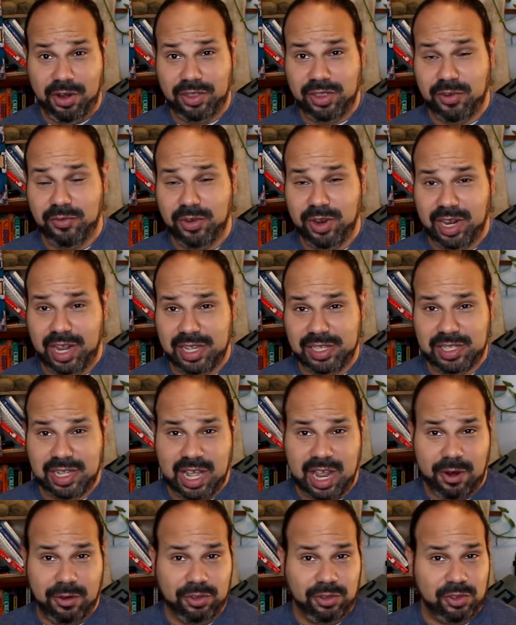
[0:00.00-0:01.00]
And then realize the
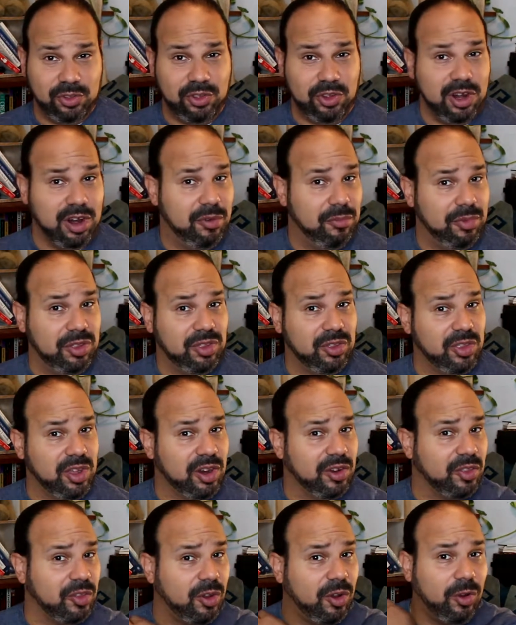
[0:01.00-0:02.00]
character shouldn't have been
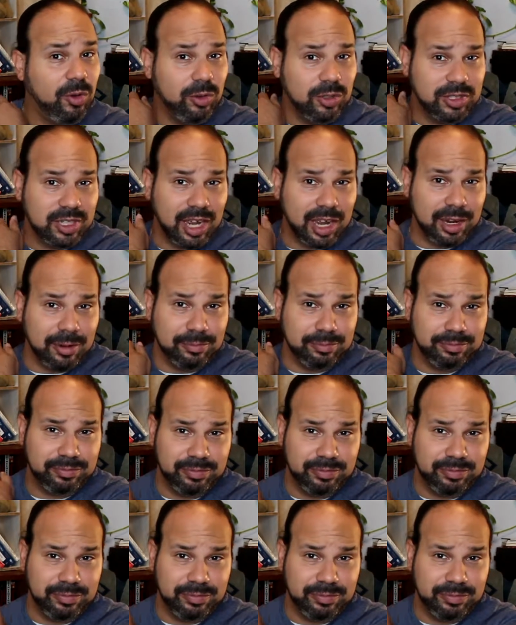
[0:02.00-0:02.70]
there the whole time.